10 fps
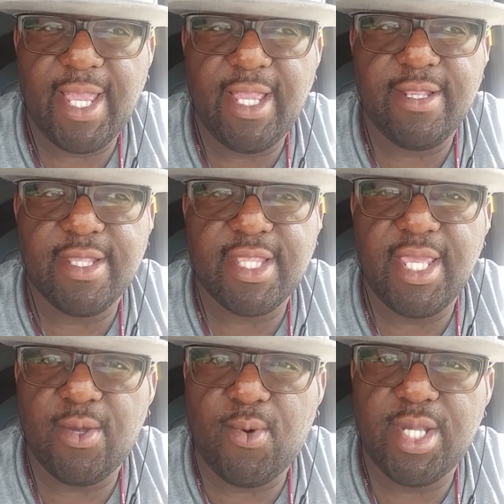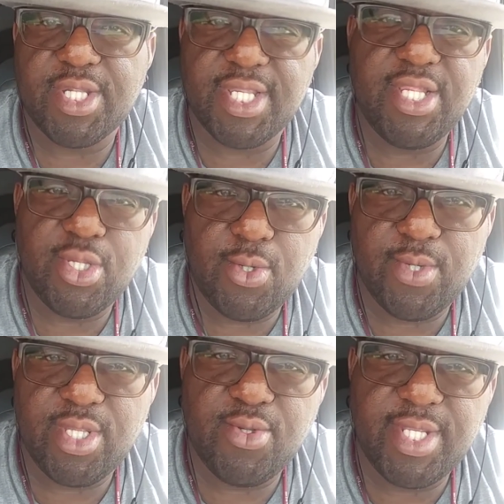And the thing was, she knew
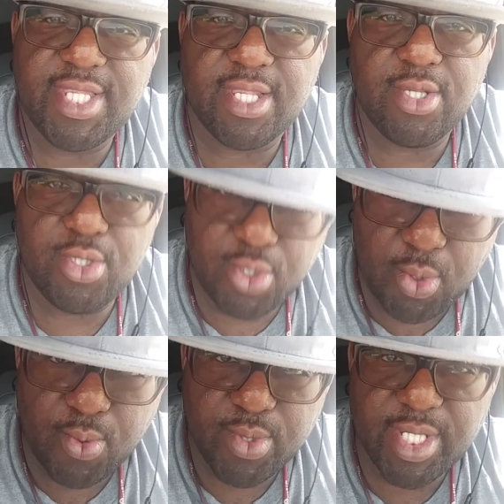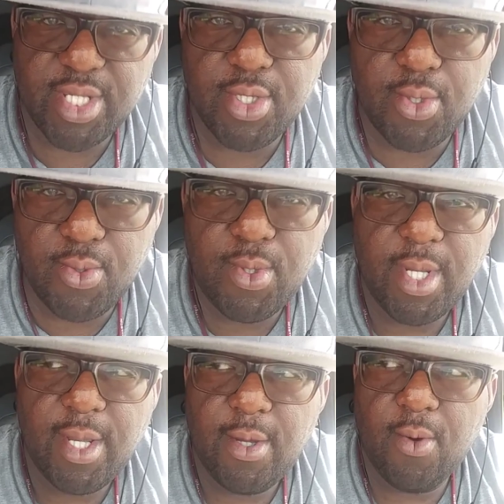it. Eunice knew. She knew
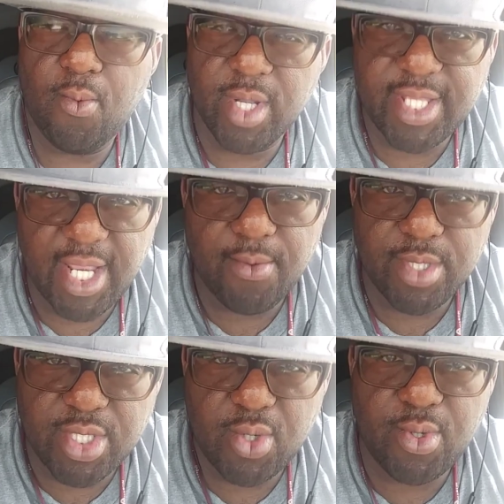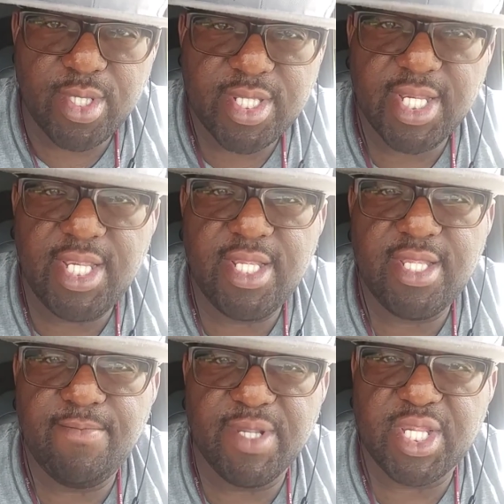what they were doing.
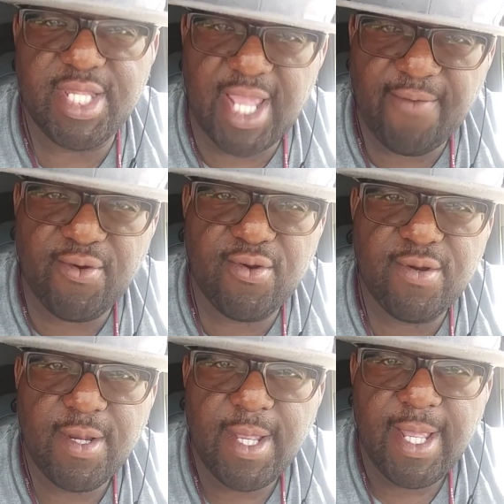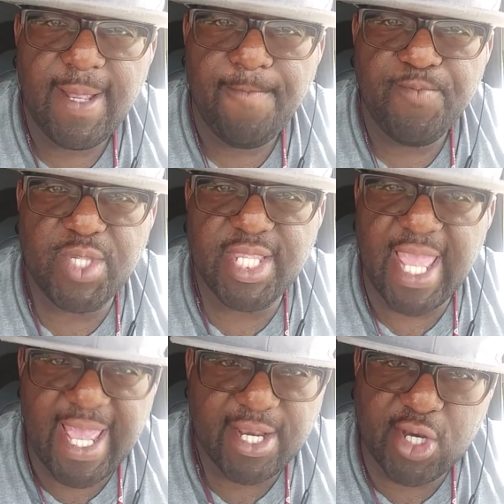But she never just
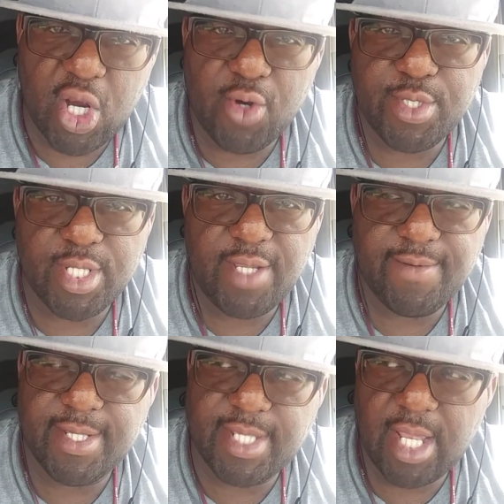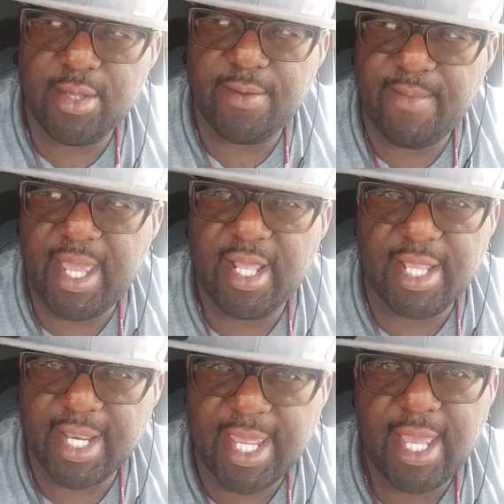had courage enough to tell the man,
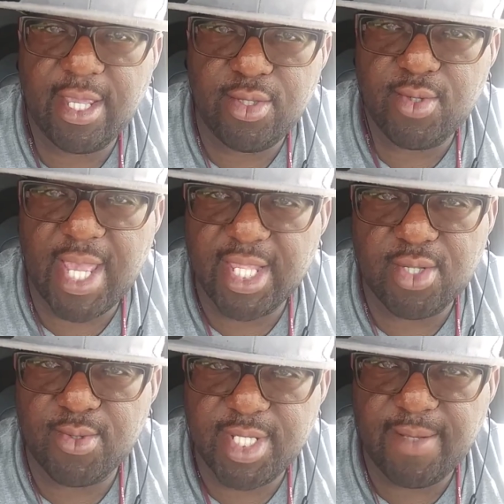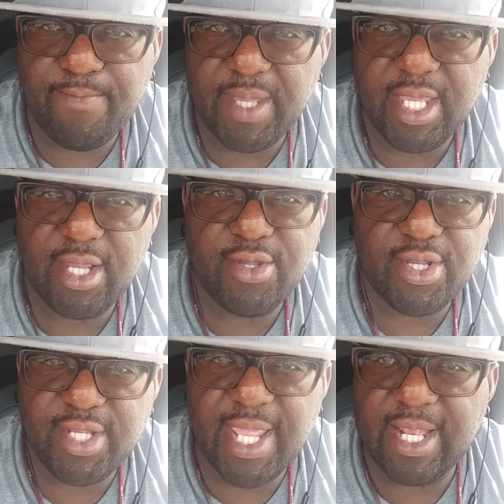like, hey, you guys don't need to be here.
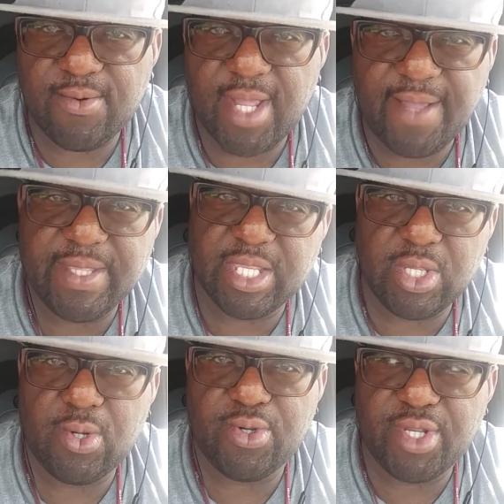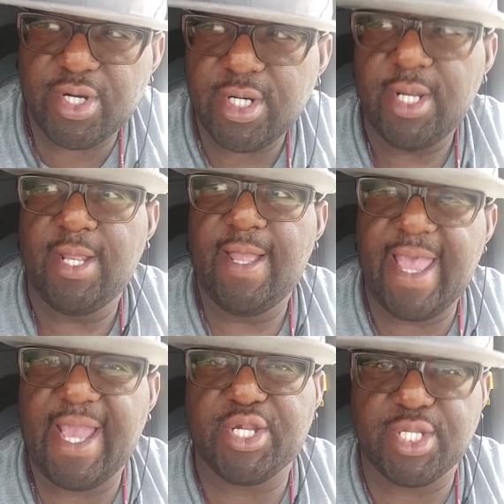They don't have the cure. They're
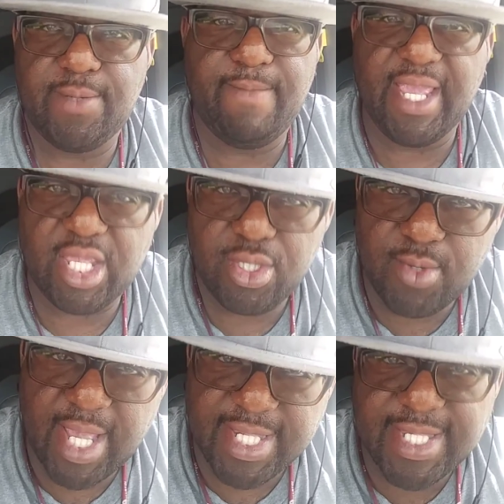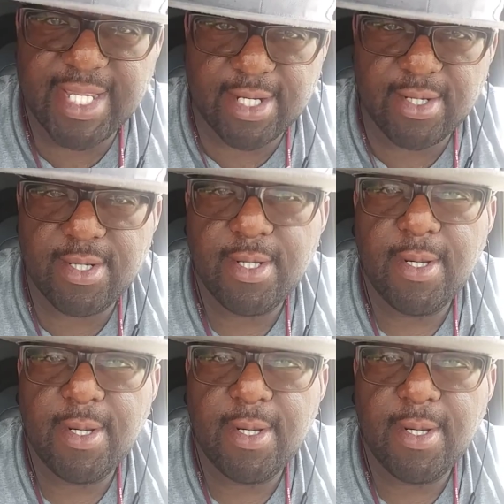actually making you guys sicker.